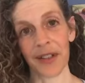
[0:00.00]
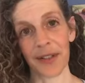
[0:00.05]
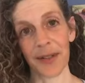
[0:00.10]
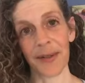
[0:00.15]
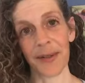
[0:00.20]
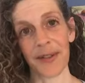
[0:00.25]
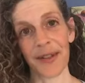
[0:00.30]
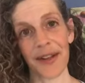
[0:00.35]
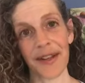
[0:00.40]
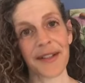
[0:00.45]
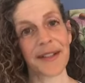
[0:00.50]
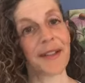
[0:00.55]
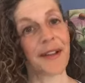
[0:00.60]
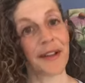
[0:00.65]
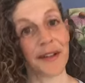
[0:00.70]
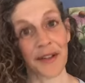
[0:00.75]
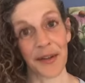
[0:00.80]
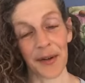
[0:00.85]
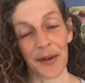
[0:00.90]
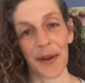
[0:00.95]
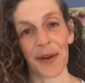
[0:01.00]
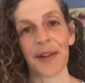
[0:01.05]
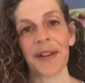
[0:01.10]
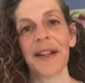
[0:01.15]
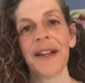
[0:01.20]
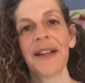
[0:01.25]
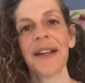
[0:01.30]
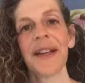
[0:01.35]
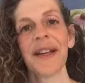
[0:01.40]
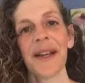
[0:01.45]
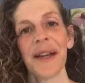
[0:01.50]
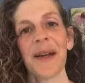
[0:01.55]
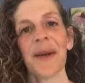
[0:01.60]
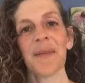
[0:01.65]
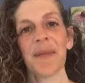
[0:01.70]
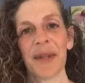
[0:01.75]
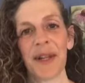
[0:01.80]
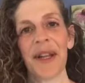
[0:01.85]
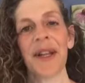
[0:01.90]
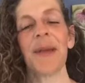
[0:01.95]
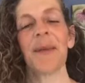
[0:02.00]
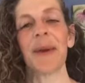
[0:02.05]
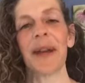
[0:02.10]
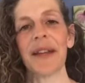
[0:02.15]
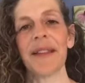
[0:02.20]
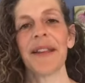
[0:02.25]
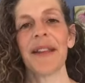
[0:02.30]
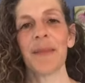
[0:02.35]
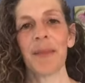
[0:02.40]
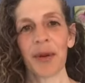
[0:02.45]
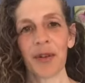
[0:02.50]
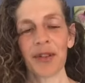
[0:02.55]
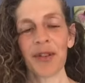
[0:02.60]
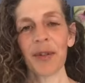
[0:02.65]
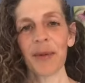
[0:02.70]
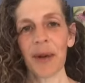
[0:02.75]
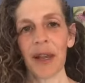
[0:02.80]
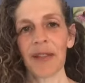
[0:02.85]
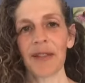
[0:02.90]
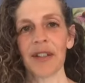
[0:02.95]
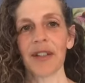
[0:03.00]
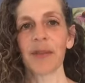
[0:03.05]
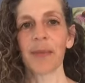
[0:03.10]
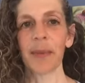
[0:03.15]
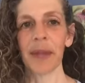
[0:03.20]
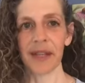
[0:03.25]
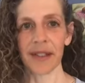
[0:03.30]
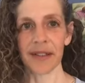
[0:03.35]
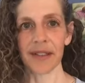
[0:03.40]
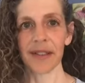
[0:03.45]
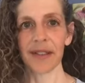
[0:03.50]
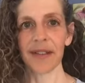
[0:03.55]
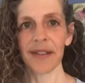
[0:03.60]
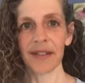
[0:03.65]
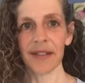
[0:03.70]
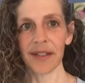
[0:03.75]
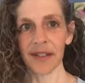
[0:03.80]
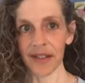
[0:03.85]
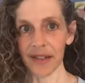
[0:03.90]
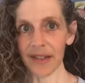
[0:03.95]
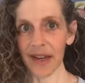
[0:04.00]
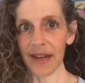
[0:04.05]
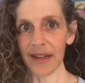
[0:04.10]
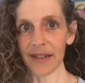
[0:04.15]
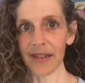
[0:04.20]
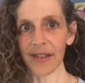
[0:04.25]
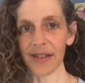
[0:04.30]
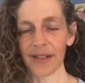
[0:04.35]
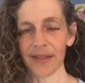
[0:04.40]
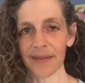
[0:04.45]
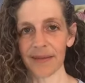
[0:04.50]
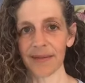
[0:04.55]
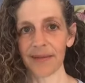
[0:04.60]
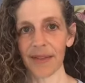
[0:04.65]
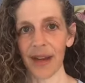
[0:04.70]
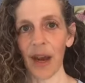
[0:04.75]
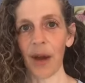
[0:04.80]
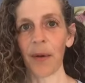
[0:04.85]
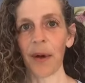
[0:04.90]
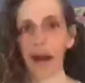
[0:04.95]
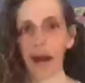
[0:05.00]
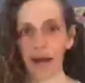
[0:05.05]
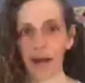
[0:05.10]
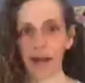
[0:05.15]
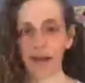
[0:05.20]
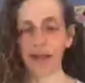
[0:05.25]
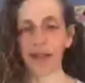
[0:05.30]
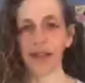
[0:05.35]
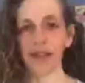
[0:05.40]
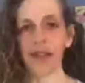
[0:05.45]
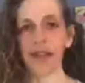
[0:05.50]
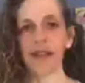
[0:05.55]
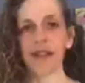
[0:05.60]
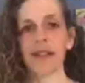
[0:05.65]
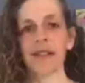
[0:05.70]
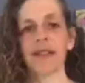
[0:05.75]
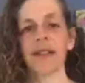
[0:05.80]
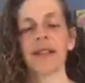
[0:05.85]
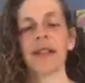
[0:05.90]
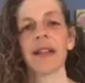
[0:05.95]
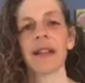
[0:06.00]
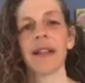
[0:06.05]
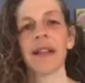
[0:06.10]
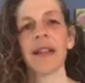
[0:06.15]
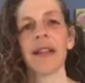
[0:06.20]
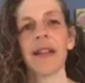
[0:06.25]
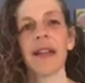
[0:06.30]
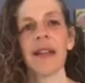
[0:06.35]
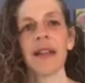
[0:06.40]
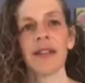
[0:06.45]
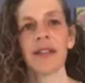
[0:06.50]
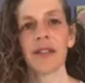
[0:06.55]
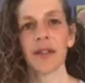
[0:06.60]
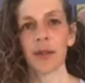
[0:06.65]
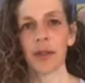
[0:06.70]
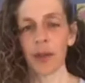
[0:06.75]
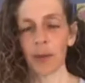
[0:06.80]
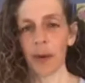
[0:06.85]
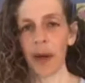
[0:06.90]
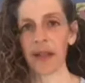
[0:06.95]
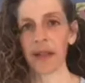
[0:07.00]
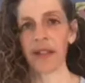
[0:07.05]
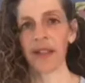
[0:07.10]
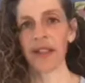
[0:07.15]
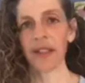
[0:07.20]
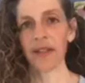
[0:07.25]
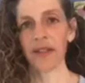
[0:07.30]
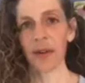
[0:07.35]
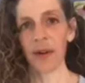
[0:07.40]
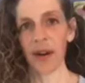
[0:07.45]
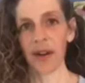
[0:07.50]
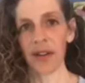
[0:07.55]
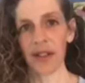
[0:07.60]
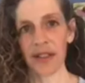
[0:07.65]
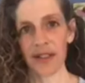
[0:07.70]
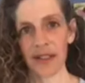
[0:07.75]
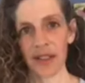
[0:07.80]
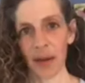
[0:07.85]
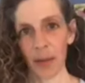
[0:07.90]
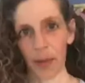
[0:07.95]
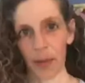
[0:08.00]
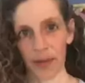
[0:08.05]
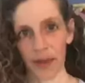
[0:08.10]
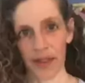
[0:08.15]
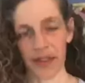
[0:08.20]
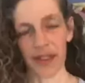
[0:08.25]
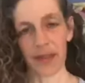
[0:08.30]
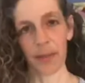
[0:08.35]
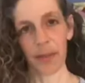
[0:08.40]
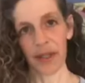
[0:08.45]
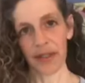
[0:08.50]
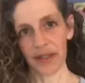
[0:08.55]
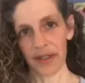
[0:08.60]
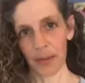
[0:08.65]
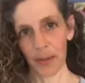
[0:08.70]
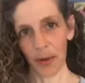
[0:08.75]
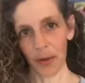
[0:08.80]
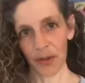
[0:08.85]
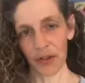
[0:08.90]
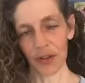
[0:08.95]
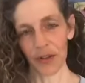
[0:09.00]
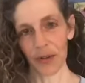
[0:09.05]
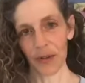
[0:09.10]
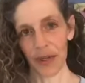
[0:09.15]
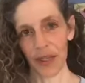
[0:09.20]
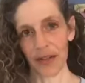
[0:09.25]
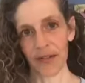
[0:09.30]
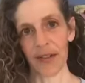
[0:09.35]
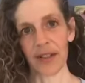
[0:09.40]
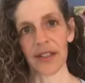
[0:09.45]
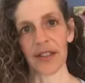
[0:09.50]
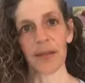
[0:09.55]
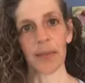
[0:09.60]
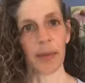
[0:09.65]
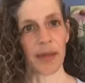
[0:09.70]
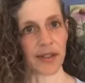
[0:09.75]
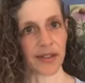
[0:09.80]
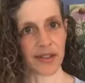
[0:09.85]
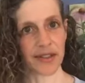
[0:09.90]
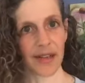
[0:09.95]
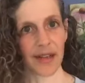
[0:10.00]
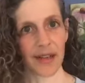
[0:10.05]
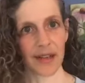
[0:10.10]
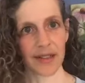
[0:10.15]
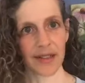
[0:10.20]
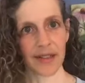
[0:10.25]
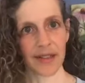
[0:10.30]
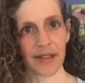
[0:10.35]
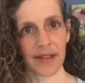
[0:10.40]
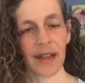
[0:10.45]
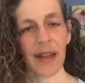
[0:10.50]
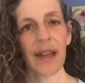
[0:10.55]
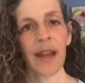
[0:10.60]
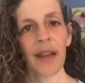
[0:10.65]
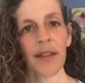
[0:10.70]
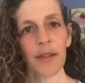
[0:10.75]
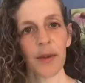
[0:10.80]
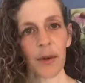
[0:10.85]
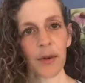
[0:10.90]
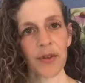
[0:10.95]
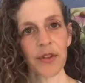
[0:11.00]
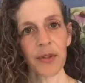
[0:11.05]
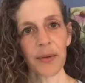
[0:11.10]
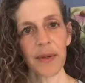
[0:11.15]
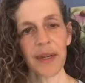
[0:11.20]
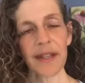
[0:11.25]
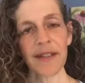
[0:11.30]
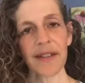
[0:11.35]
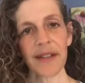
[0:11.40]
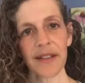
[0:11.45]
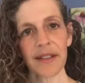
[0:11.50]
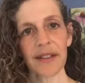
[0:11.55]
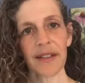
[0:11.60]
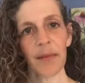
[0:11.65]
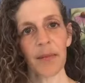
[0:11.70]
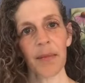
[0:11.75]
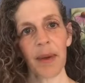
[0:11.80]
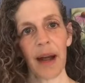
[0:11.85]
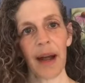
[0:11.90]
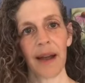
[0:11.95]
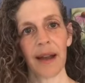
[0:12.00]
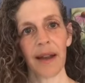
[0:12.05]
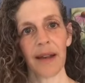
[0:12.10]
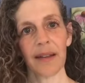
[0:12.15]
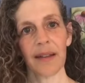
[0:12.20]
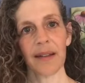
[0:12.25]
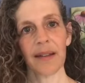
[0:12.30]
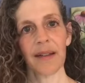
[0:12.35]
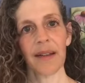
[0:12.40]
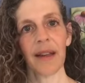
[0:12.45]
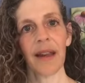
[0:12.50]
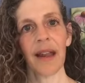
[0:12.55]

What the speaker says: like you think, not at all. But anyway, the emotional relevance plus the stakes. How high are the stakes? So your relative grounding and suppleness plus emotional relevance plus stakes. Those three things combine